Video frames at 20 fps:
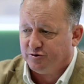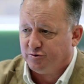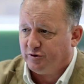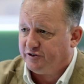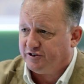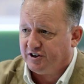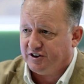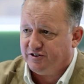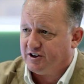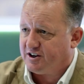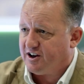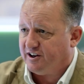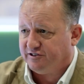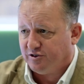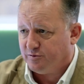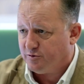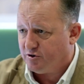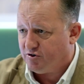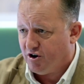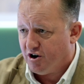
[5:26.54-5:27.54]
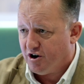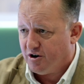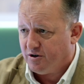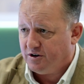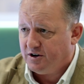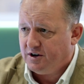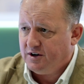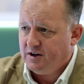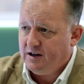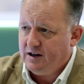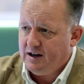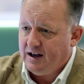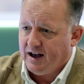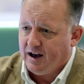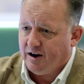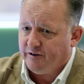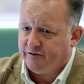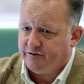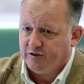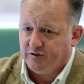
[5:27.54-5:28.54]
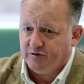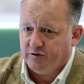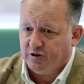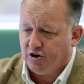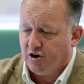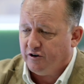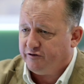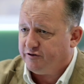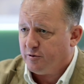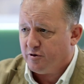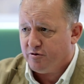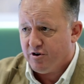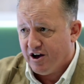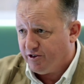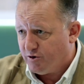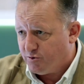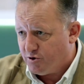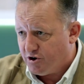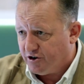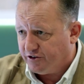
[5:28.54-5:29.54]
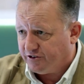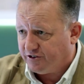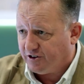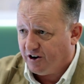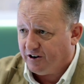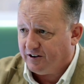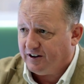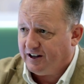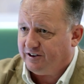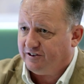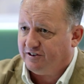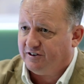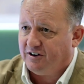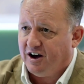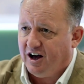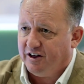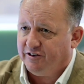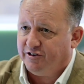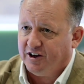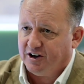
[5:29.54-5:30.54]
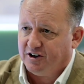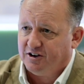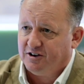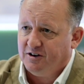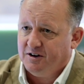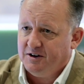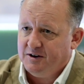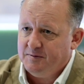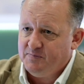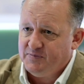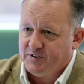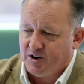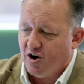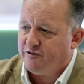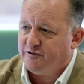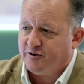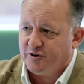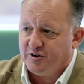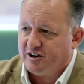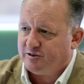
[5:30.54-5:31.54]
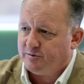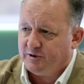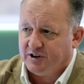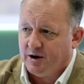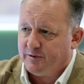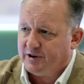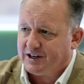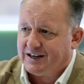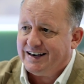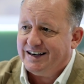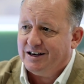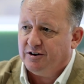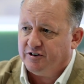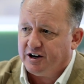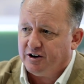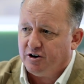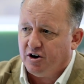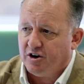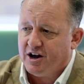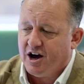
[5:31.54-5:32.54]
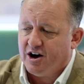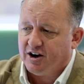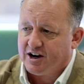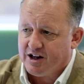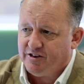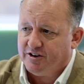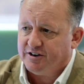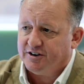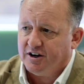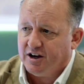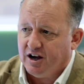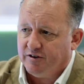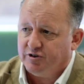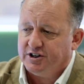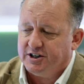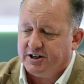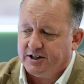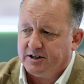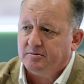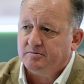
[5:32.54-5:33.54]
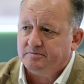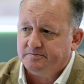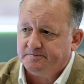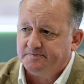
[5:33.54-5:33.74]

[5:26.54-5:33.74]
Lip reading: seen the custom grow, from around the world. So I think Gulfood has become a key event on our calendar every year.